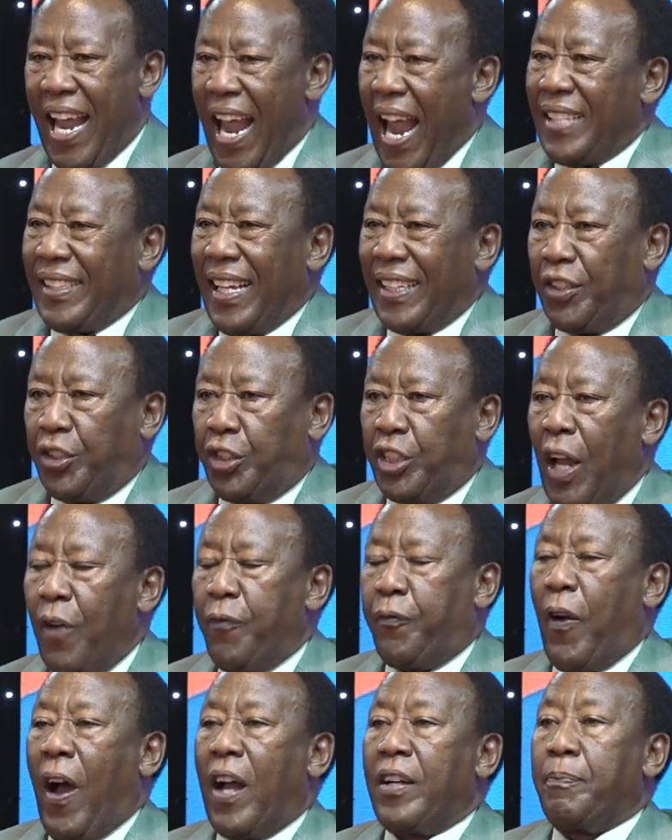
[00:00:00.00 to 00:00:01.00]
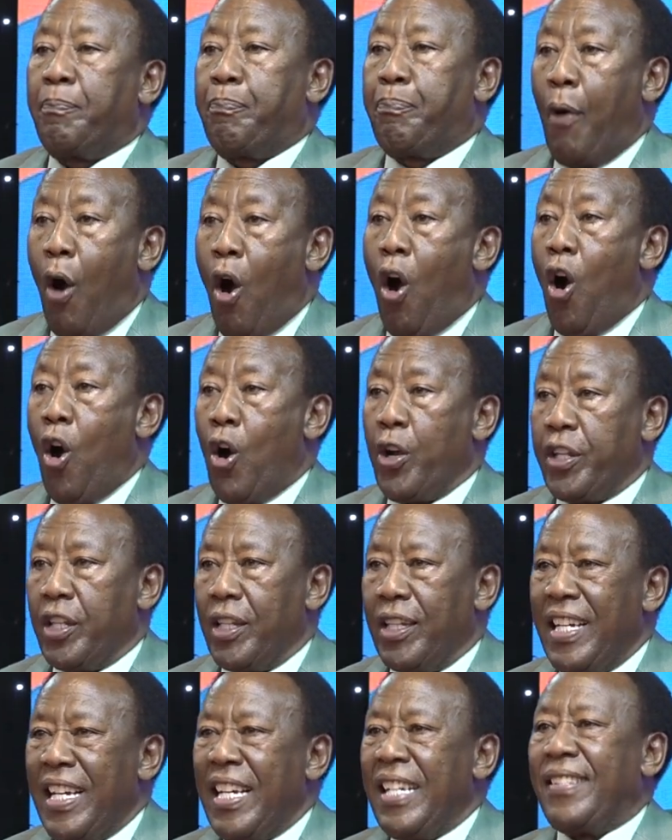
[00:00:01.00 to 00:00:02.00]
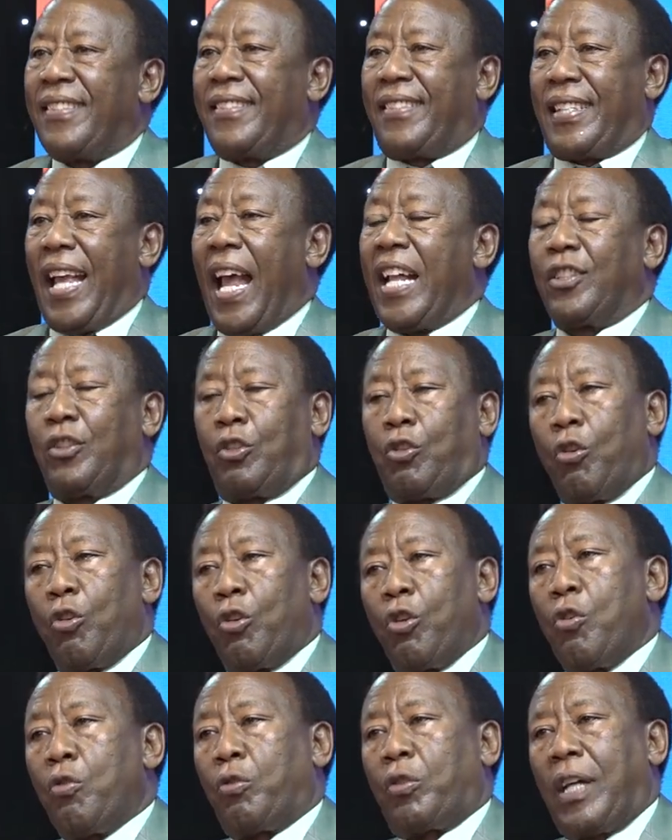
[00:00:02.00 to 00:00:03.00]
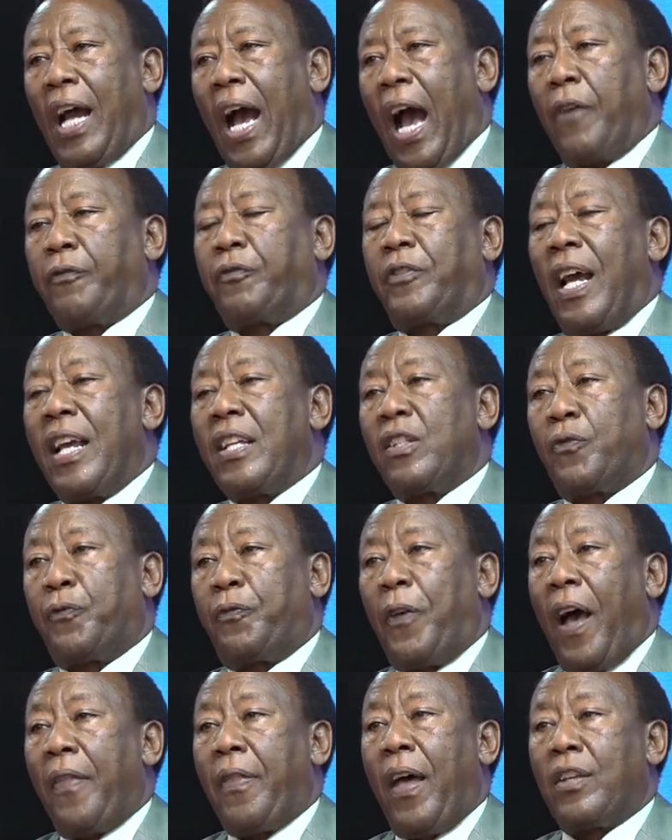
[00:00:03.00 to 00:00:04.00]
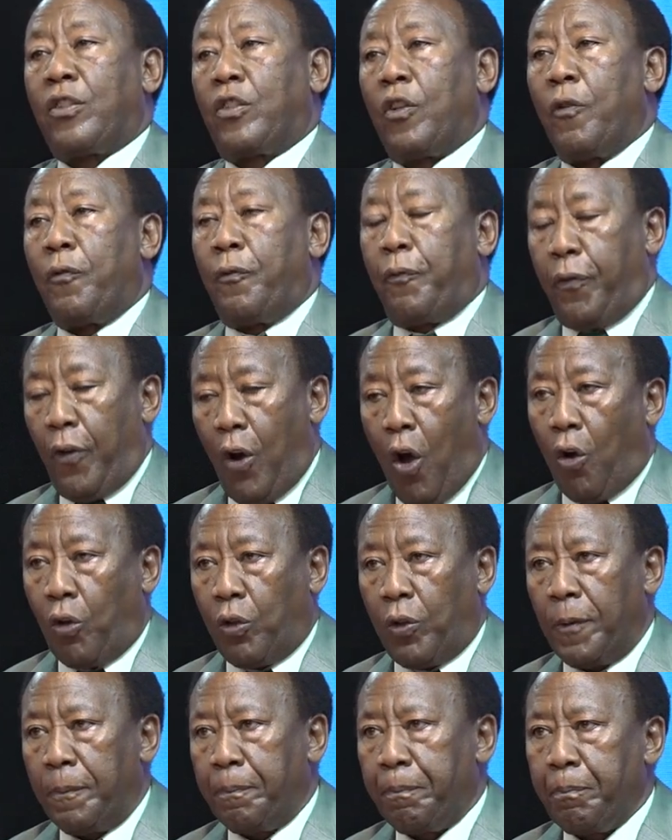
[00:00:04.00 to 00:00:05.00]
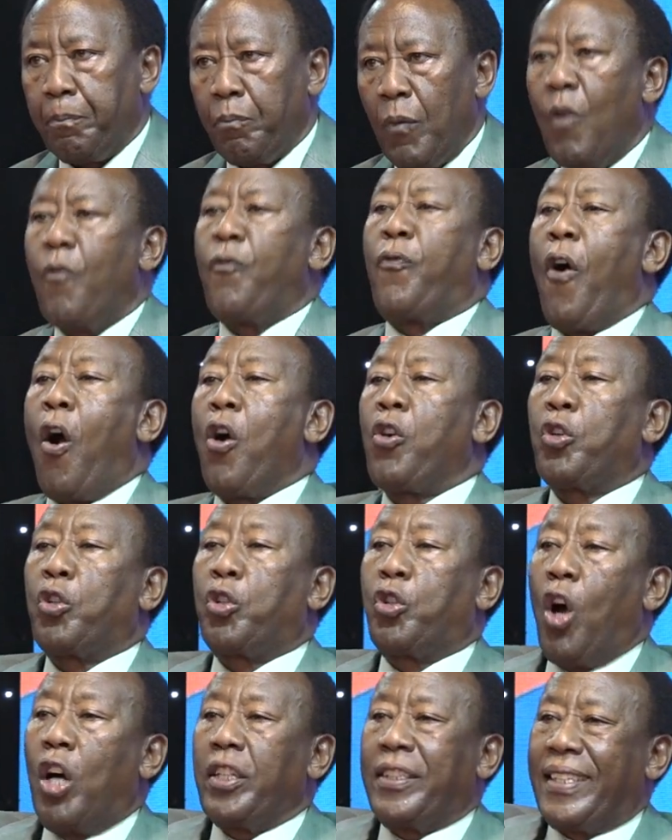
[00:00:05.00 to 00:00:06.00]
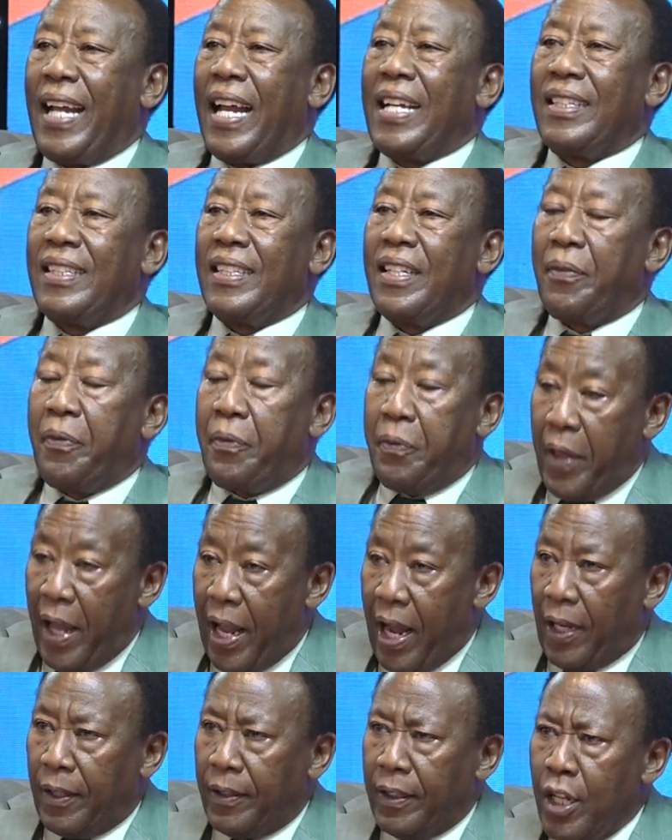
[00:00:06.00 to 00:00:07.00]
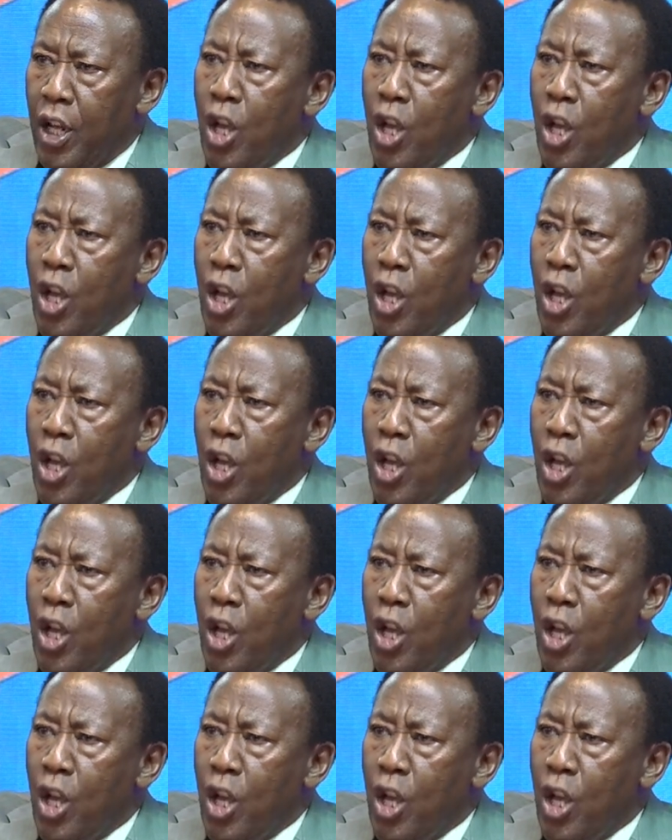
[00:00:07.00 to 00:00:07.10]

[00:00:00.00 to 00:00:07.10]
As a shepherd boy sent to look after his father's flock, forgotten there,